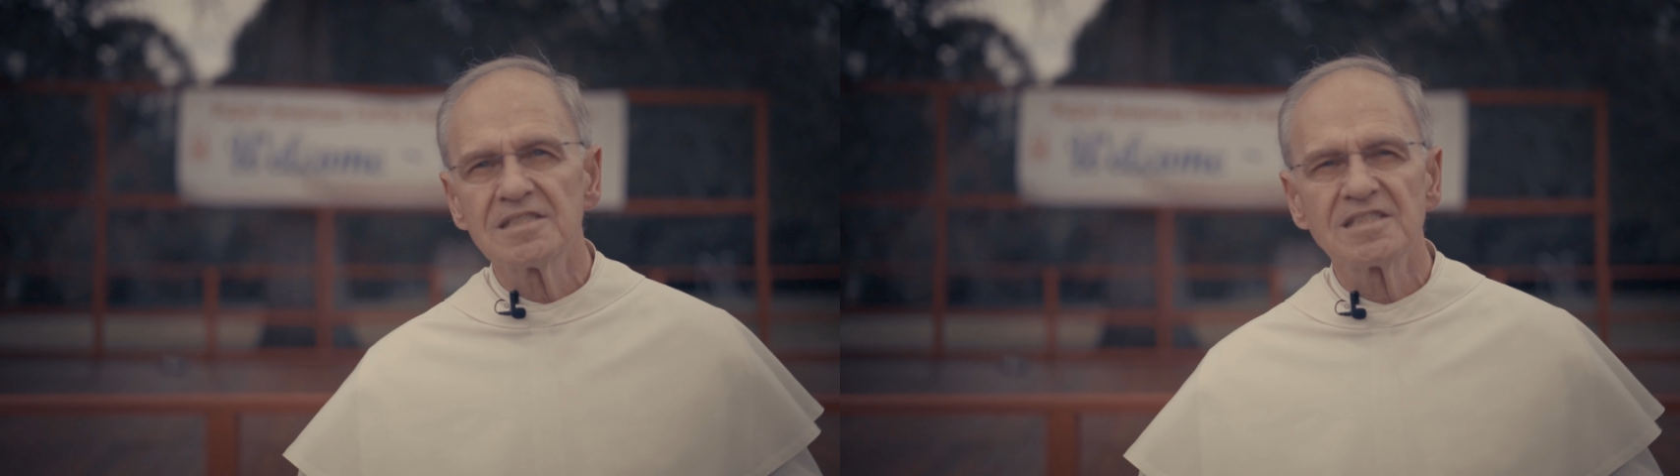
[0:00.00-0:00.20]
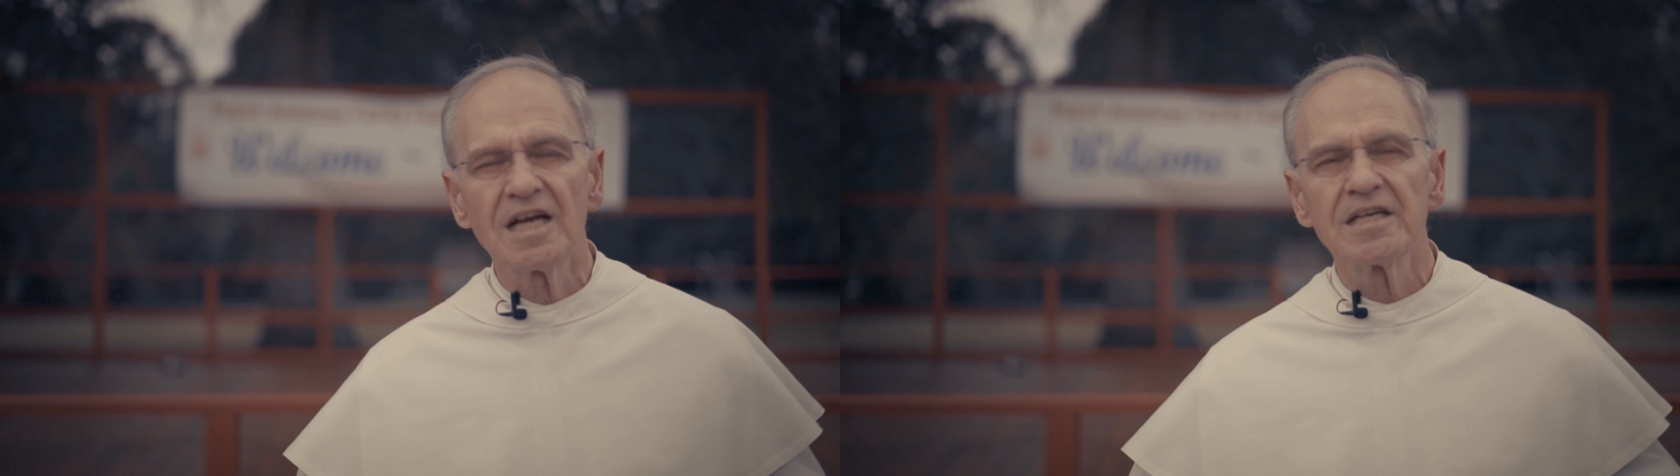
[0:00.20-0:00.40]

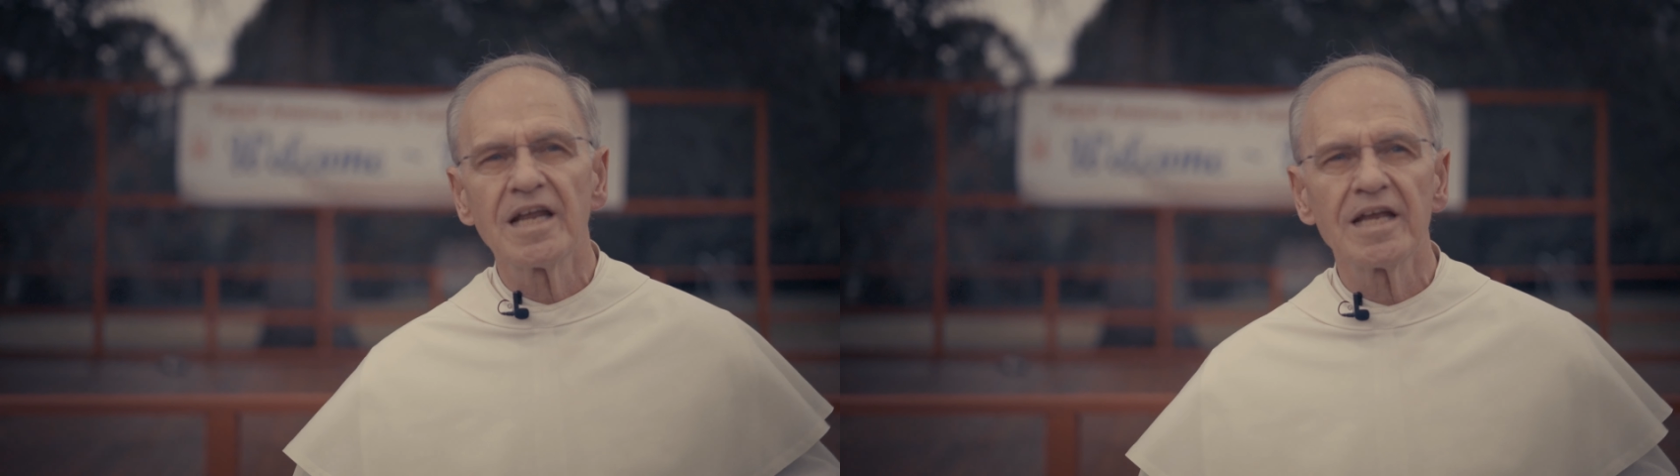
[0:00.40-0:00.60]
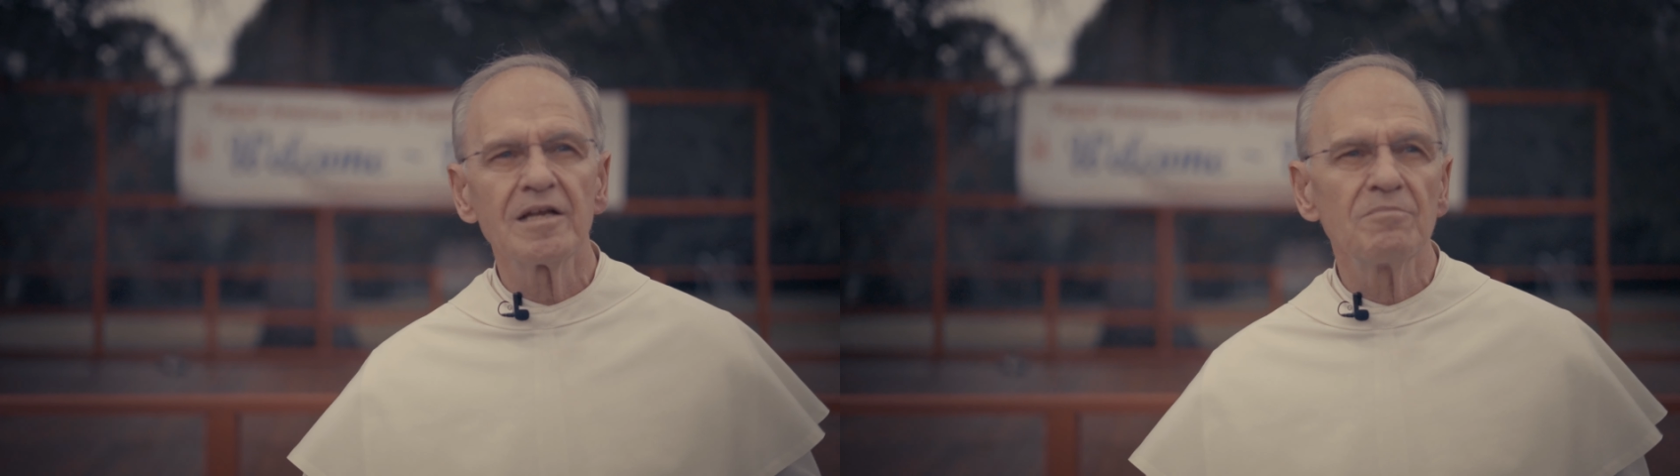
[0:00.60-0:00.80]

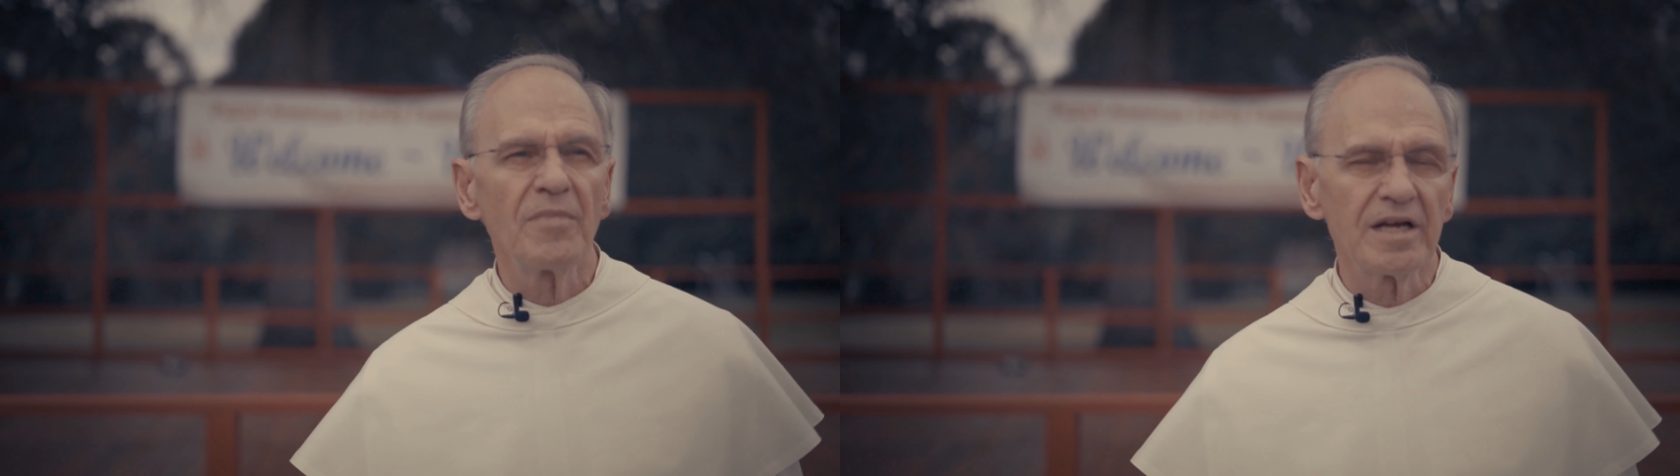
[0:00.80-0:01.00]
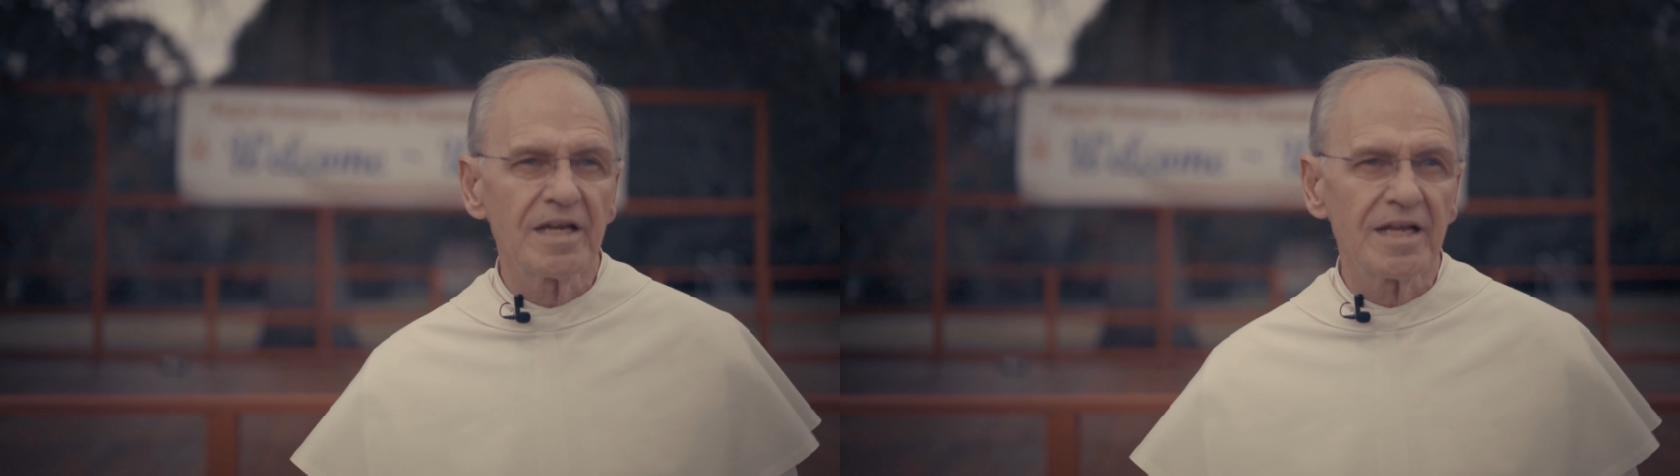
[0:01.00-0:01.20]
Sunday,
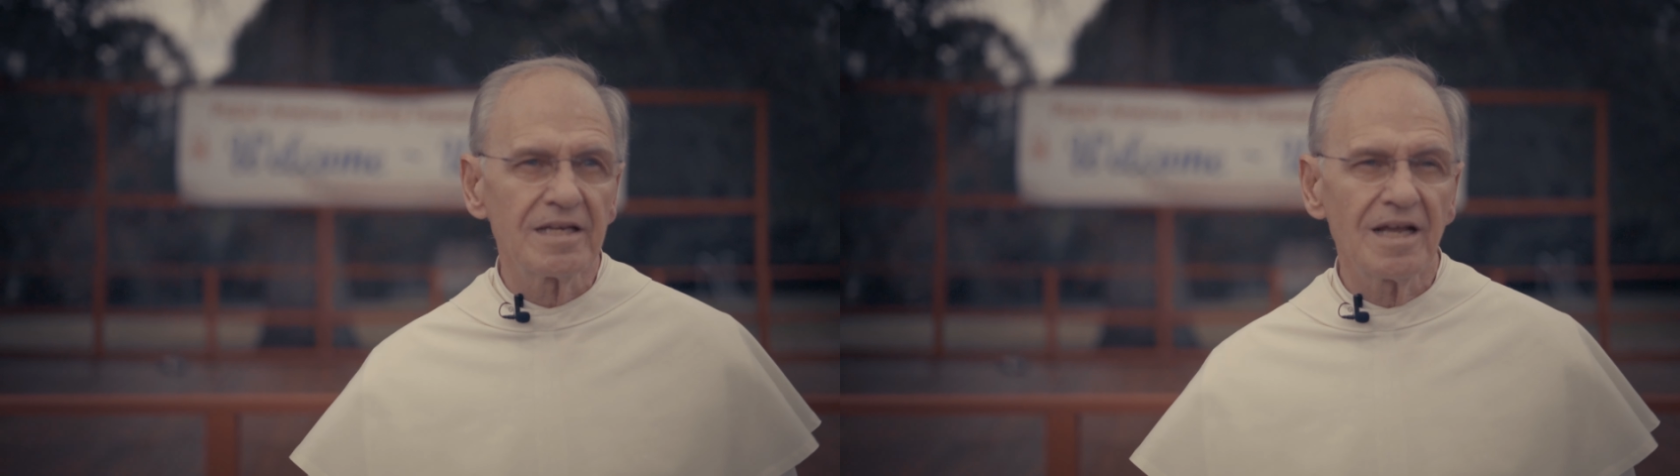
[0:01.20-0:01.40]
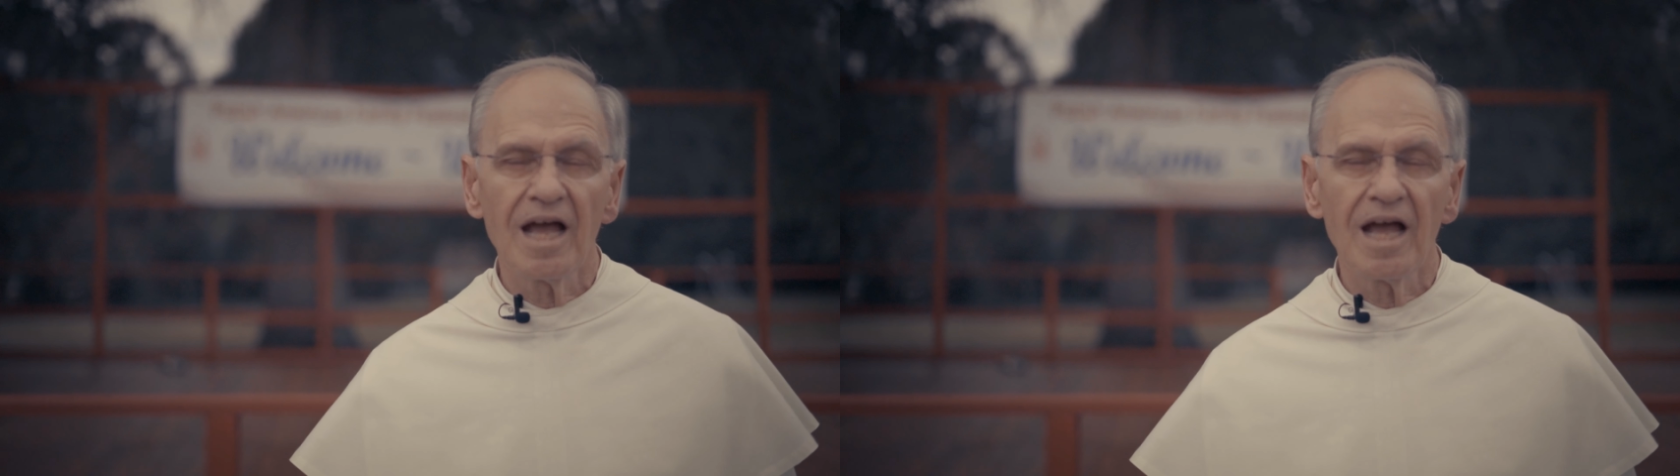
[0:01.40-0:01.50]
Monday,